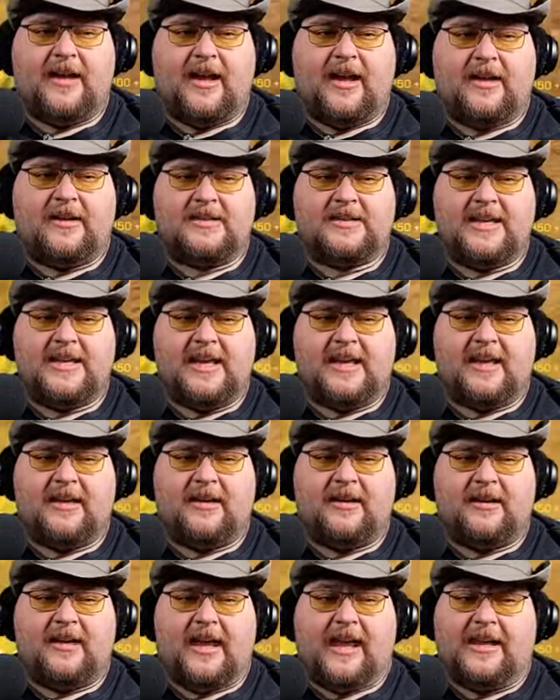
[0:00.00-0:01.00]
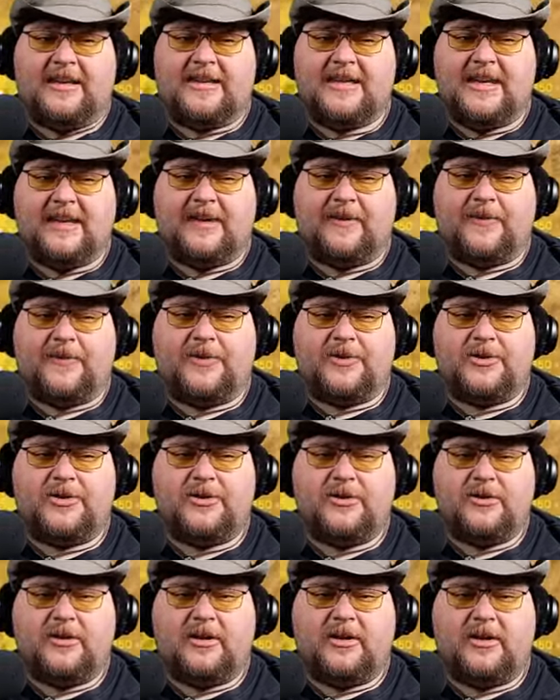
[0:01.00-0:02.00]
I'll take it. I'll take it for
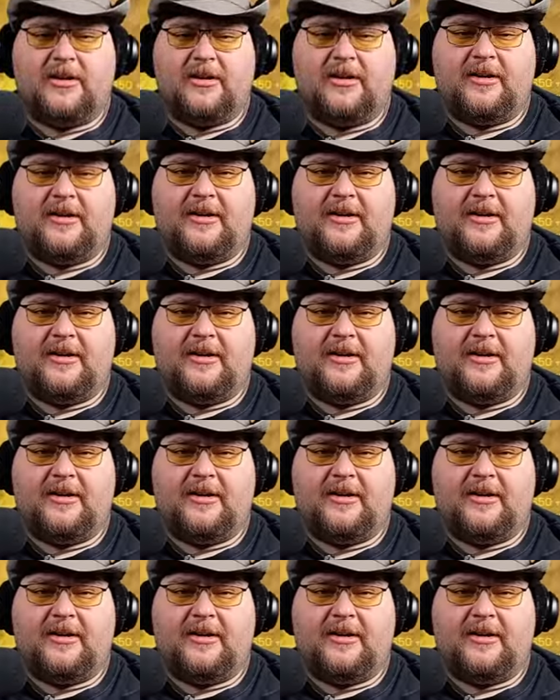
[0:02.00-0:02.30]
sure.